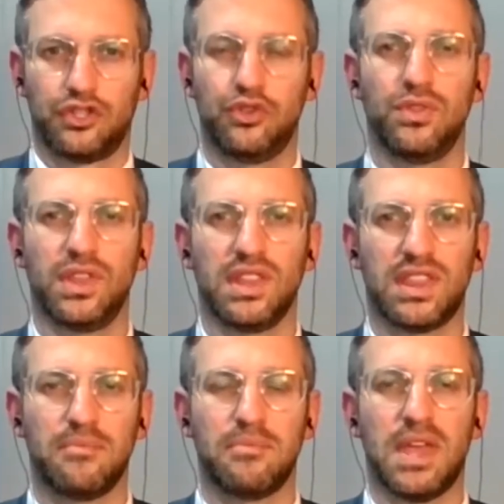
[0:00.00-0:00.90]
Do you think
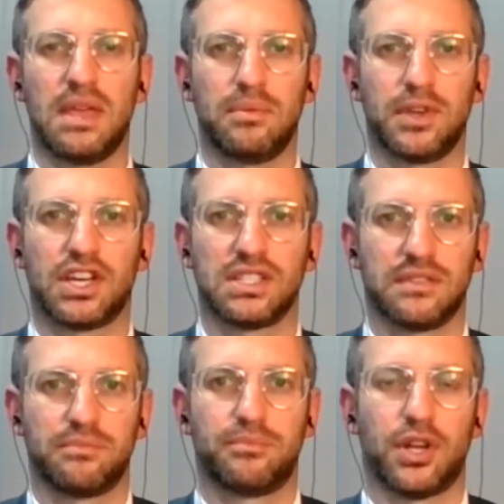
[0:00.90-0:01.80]
they may, because
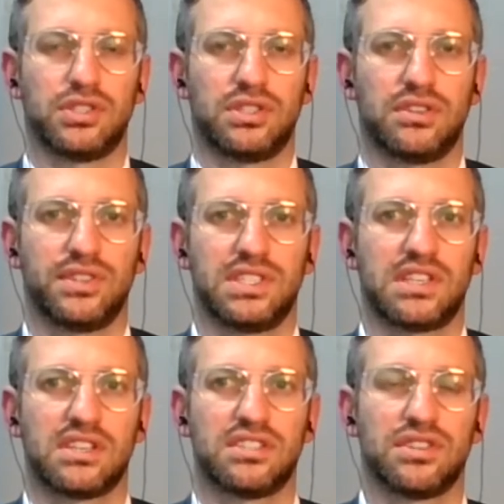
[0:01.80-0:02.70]
of budgetary
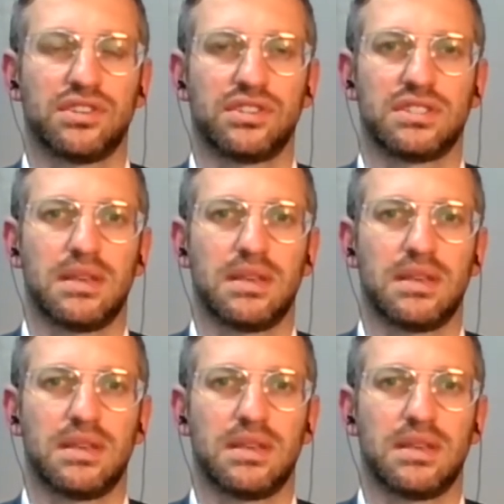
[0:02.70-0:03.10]
concerns,